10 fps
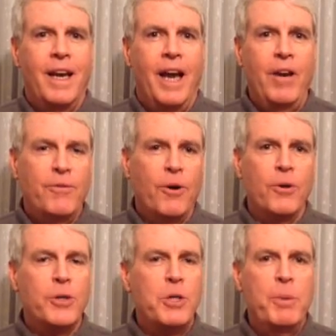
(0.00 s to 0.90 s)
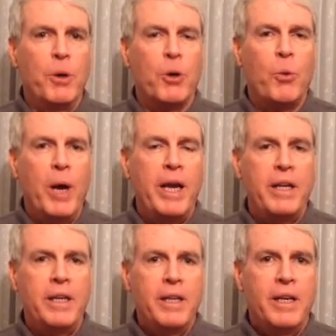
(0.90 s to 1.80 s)
Hey folks, it's Bill
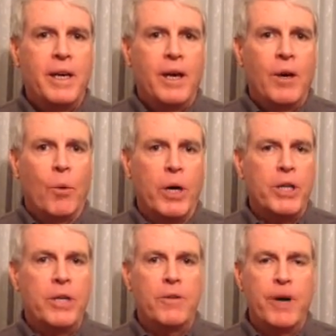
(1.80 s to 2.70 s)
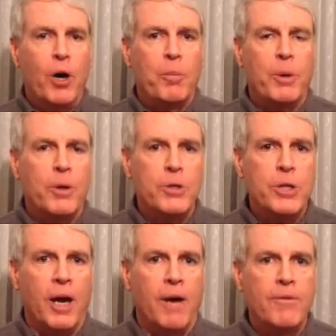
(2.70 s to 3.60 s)
Quain, one of the developers
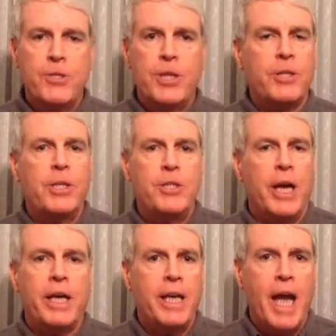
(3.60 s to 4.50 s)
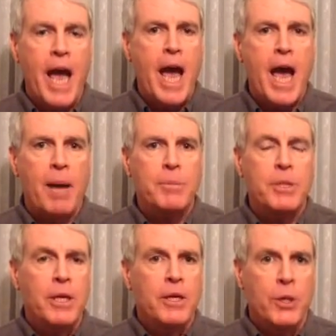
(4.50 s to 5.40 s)
of 60 Second Abs,
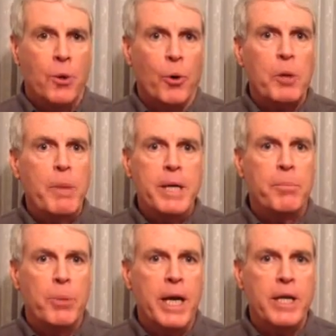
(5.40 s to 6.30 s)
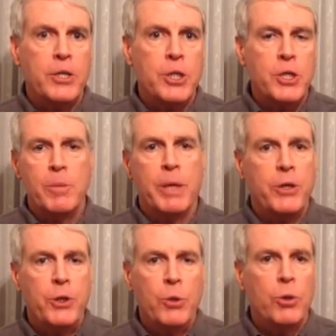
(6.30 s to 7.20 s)
the automated branding system that
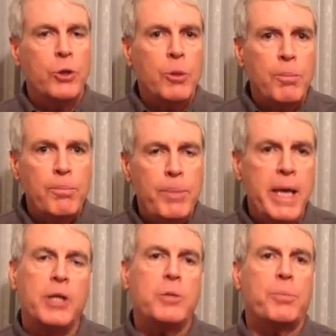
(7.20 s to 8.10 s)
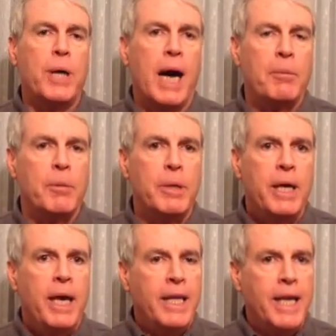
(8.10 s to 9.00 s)
cures your biggest problem,
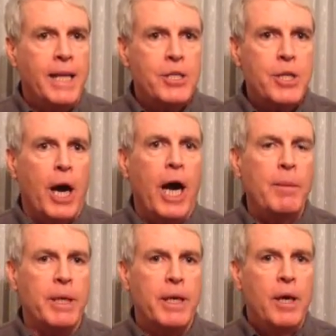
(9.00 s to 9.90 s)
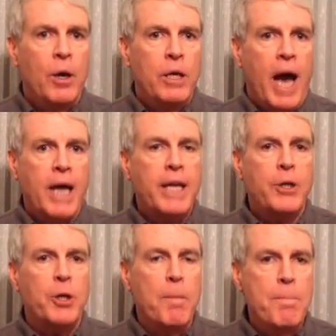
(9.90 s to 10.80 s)
and that's timing. How to
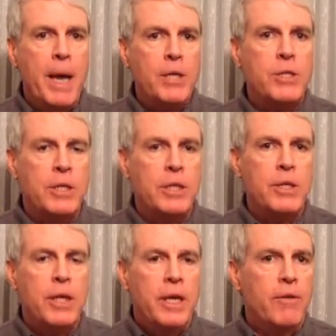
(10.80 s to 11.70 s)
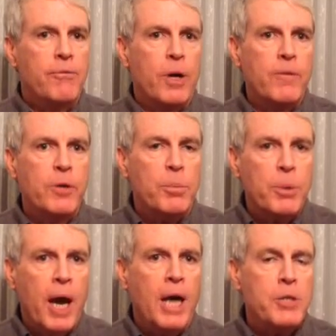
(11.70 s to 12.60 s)
get your message in front of your
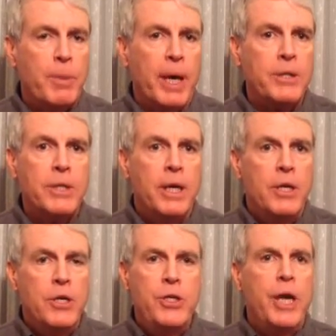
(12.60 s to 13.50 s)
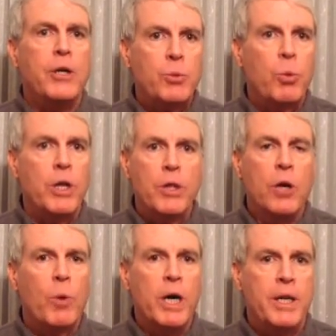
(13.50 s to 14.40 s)
prospects just when they're
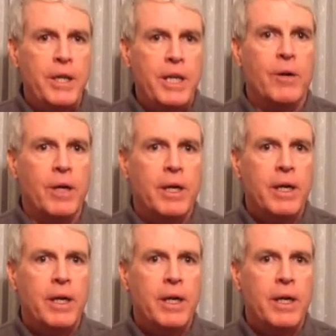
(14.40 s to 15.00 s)
ready to hear it.